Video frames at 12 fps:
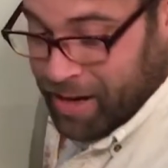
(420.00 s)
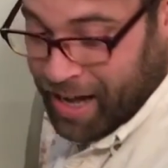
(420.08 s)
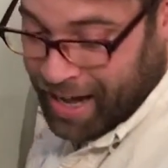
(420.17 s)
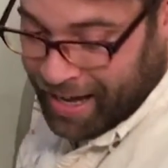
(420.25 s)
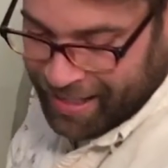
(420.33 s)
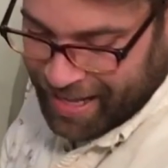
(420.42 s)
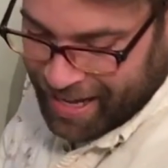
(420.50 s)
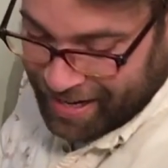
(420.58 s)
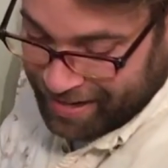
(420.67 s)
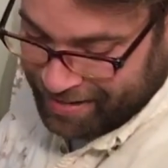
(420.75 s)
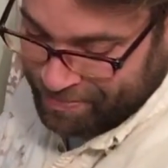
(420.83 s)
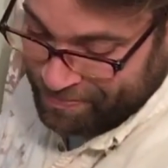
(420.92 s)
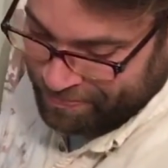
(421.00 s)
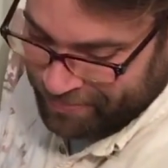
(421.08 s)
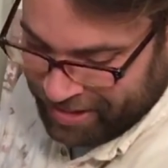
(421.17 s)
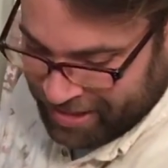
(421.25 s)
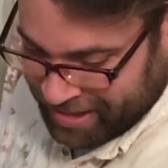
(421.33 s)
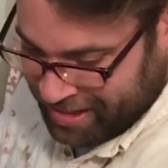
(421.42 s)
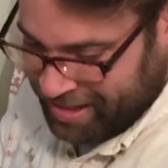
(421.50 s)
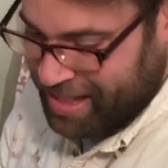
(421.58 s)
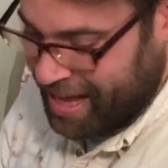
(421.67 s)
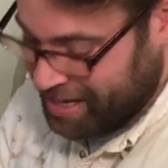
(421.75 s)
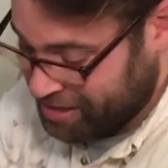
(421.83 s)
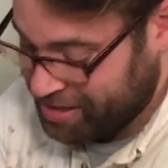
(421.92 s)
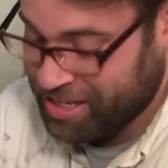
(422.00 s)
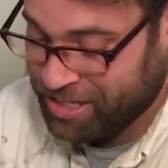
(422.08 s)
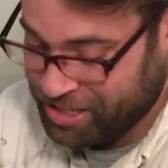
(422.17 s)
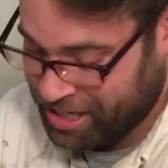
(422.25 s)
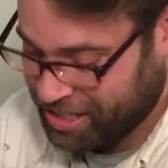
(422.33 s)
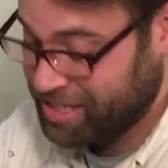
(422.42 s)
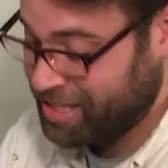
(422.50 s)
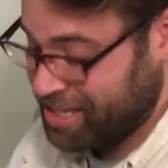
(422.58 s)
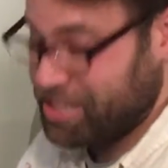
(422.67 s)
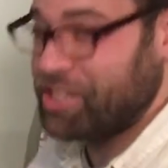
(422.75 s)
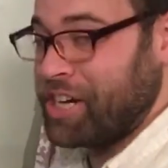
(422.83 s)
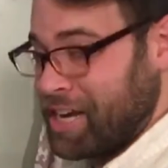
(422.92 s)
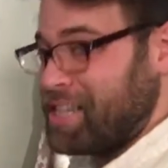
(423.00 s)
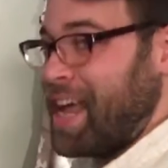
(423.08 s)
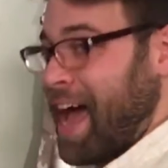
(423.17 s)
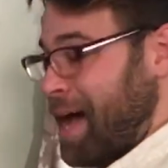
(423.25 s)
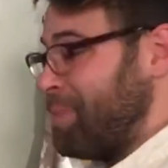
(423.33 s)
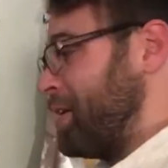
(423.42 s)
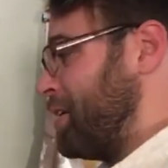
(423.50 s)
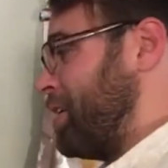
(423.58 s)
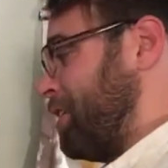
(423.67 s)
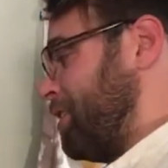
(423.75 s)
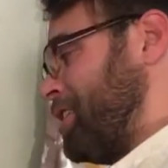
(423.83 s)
God, this just happened here.